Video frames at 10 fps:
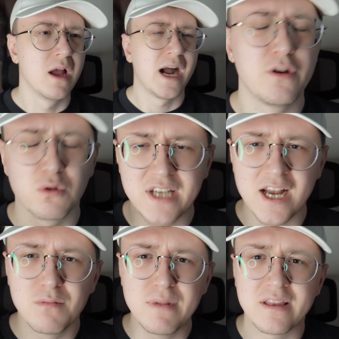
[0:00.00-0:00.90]
And you're
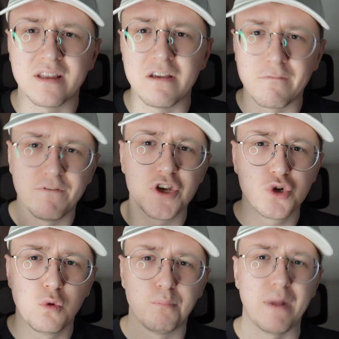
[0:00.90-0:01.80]
telling me that the
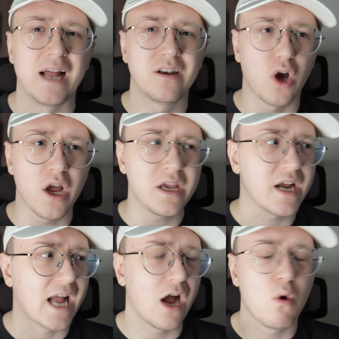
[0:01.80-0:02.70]
official Bandai
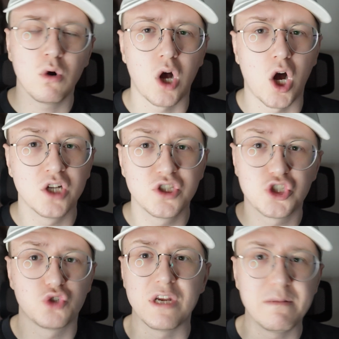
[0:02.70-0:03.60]
account can't
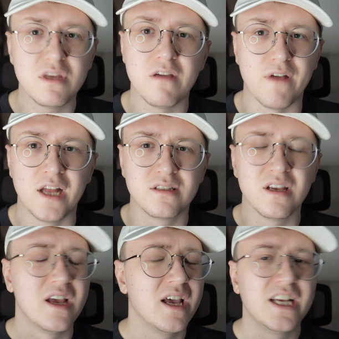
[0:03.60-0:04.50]
stream the event?
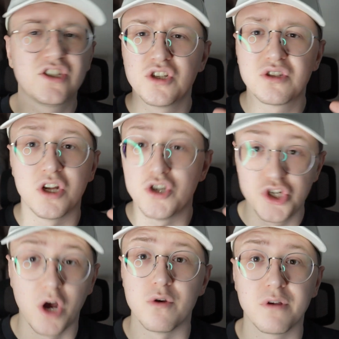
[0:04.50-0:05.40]
It's just a
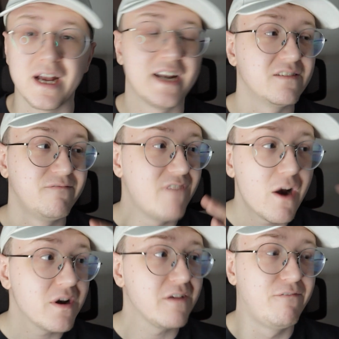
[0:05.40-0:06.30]
joke, and it's
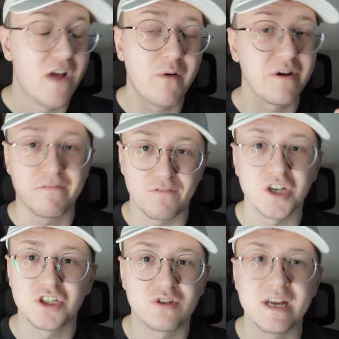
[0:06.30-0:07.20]
very, very
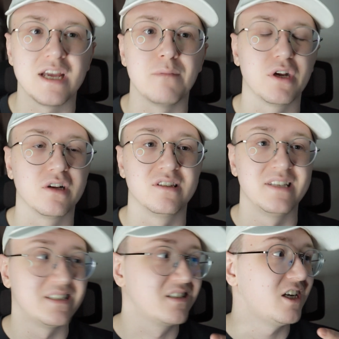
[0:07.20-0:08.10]
frustrating because
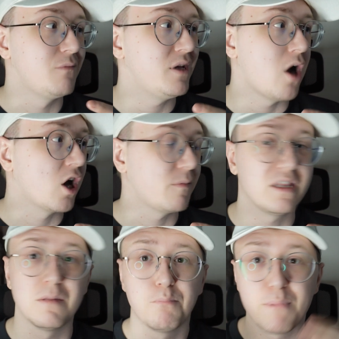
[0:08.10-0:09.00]
this is going to be
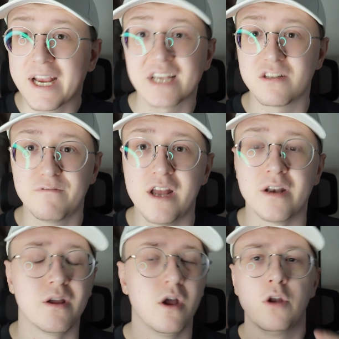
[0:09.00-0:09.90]
arguably the biggest
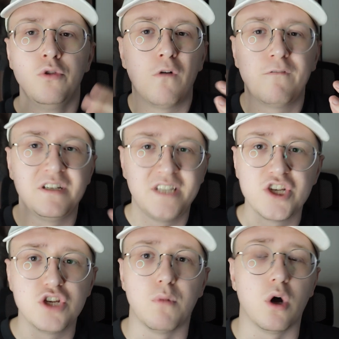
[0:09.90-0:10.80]
event, not for
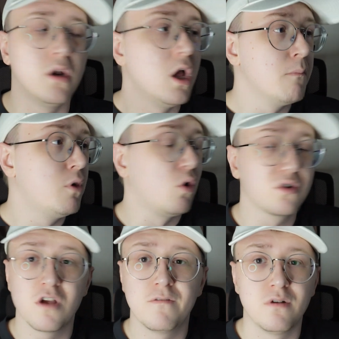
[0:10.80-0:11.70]
Digimon, but
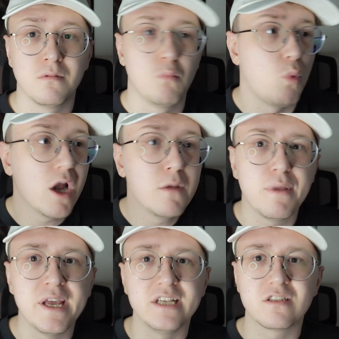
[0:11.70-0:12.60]
also for One
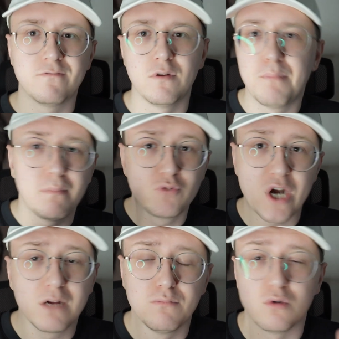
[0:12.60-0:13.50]
Piece, for
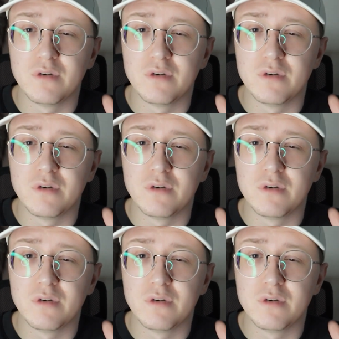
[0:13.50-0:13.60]
Dragon Ball.